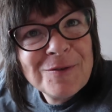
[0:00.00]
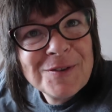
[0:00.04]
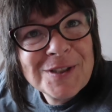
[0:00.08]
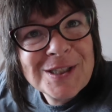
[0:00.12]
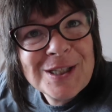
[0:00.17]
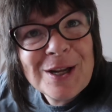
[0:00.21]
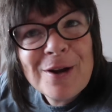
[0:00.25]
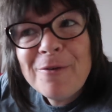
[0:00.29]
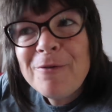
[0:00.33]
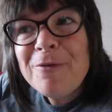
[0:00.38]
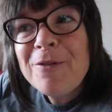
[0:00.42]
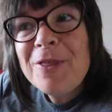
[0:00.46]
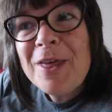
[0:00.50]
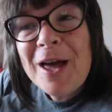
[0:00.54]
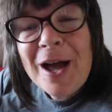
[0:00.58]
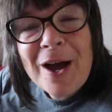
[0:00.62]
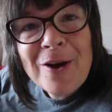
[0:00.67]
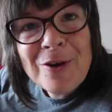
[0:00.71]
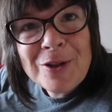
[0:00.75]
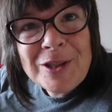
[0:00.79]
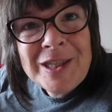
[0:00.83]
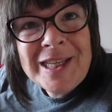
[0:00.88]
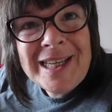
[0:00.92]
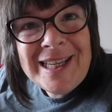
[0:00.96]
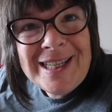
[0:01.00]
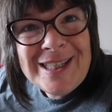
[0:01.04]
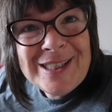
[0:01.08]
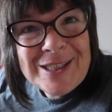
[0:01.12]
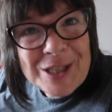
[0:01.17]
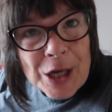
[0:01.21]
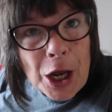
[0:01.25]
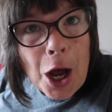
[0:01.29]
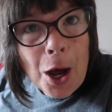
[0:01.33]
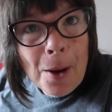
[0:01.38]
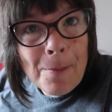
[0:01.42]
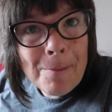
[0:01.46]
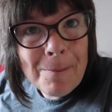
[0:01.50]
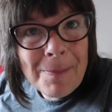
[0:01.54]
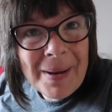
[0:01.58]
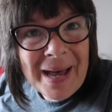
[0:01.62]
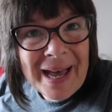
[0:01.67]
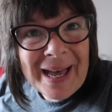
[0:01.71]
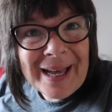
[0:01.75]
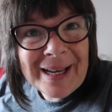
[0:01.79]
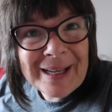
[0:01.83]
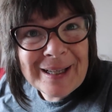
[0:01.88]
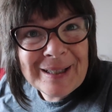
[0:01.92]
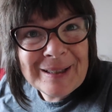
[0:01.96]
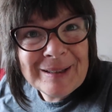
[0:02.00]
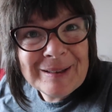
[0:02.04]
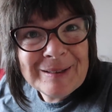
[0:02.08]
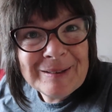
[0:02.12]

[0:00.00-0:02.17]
of stuff that I need to unpack.